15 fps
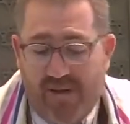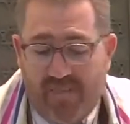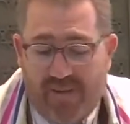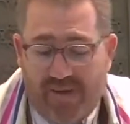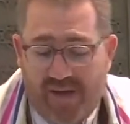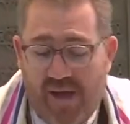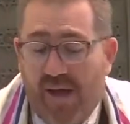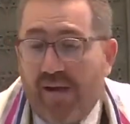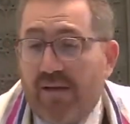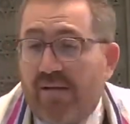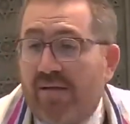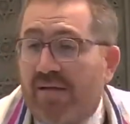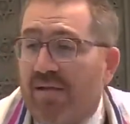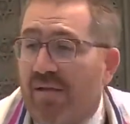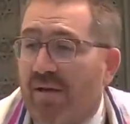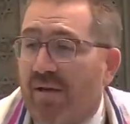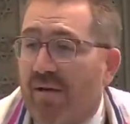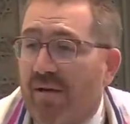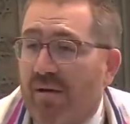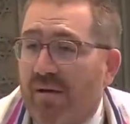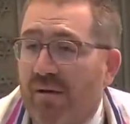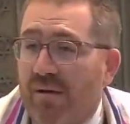because
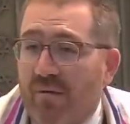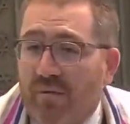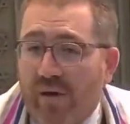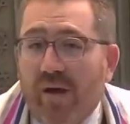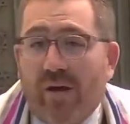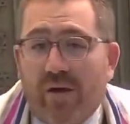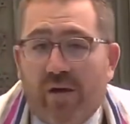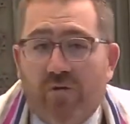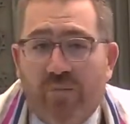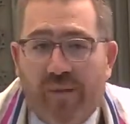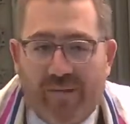we are human.